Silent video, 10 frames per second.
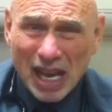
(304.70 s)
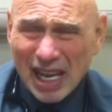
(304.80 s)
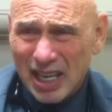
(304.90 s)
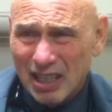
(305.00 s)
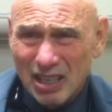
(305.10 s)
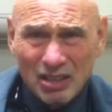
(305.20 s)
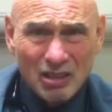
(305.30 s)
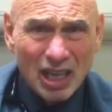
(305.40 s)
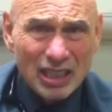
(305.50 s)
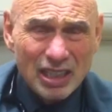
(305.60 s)
back in the
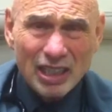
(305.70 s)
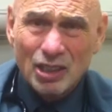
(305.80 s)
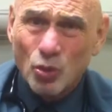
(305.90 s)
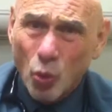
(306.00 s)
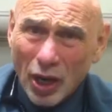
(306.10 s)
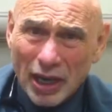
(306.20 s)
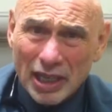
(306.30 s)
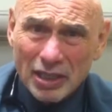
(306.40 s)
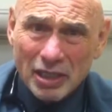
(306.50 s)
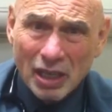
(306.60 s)

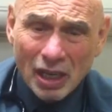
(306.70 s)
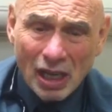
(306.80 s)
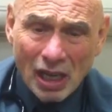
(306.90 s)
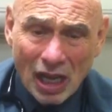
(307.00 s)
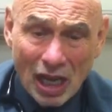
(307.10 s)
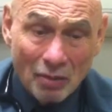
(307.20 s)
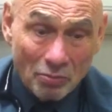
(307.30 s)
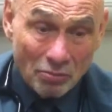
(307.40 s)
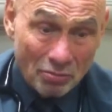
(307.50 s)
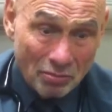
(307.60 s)
1920s,
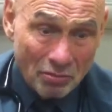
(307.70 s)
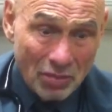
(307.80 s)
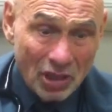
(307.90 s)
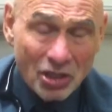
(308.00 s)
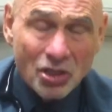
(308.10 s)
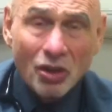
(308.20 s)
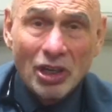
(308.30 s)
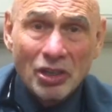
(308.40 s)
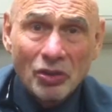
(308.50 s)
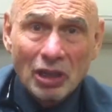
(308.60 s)

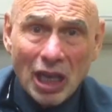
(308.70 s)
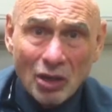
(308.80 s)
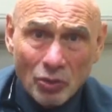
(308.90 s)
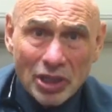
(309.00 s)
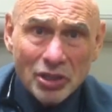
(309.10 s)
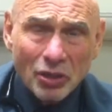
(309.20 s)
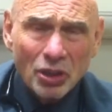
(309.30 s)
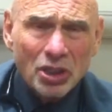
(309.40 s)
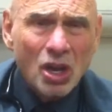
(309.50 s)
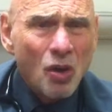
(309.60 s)
started doing a lot of
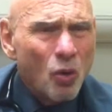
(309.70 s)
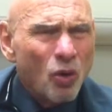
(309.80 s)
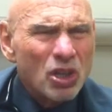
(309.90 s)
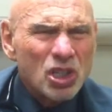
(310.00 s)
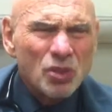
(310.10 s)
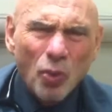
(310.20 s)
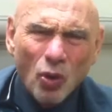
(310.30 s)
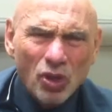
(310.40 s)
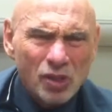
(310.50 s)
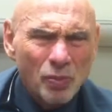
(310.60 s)
research on
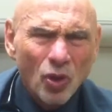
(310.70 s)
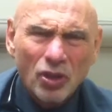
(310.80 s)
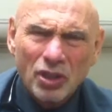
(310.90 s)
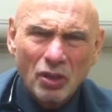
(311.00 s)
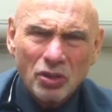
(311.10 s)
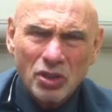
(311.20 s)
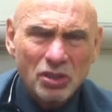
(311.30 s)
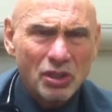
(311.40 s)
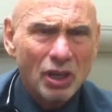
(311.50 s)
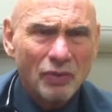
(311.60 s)
small
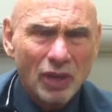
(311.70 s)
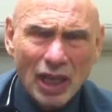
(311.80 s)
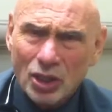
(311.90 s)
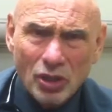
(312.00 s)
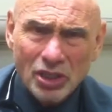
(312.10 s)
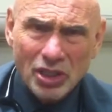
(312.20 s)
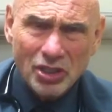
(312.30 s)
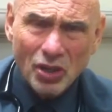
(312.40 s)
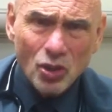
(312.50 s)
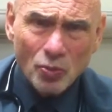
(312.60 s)
doses of electricity,
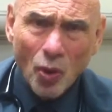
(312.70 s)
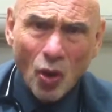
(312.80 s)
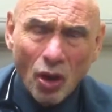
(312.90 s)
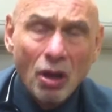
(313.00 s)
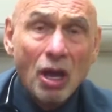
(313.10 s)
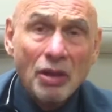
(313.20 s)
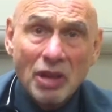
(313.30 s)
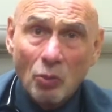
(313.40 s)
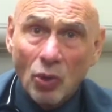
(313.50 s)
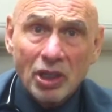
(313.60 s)
so small
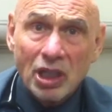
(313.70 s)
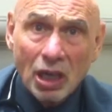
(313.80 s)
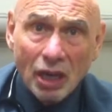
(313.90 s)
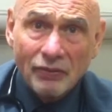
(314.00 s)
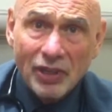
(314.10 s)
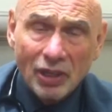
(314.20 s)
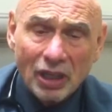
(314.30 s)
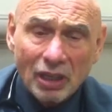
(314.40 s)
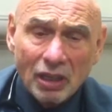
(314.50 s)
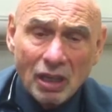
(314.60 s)
that one cannot feel
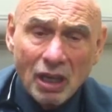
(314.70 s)
it.